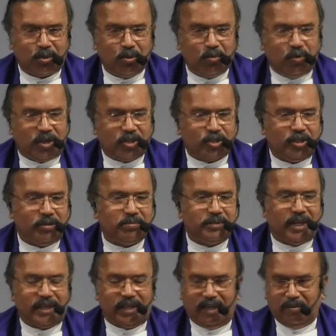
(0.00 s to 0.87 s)
True
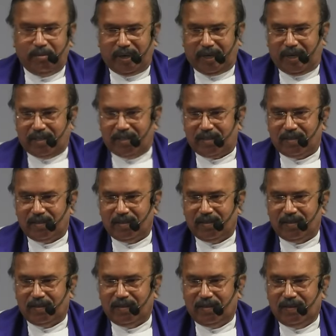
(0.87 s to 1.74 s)
worship that
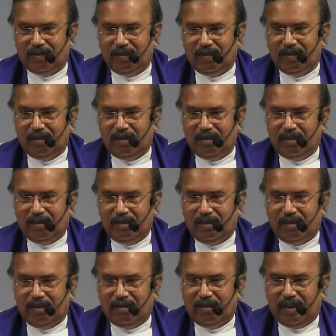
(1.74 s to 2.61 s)
liberates.
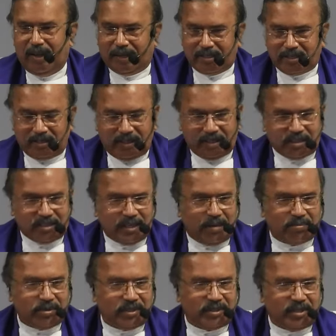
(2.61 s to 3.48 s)

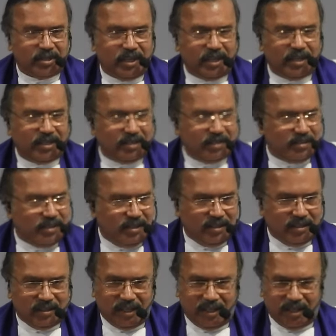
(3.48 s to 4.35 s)
Exodus chapter 3
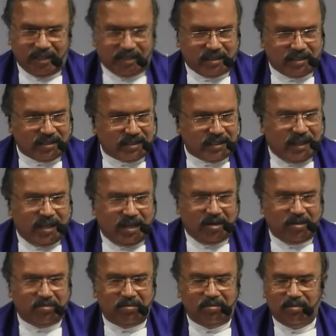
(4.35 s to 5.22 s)
and then
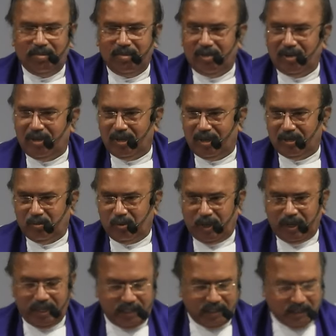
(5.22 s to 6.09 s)
Psalm
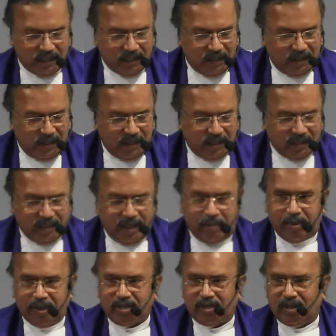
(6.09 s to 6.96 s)
and only
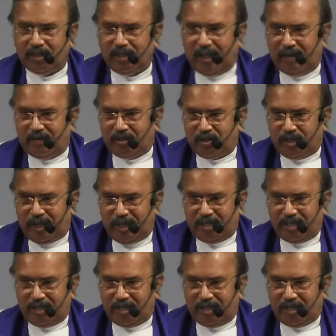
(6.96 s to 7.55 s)
epistle they have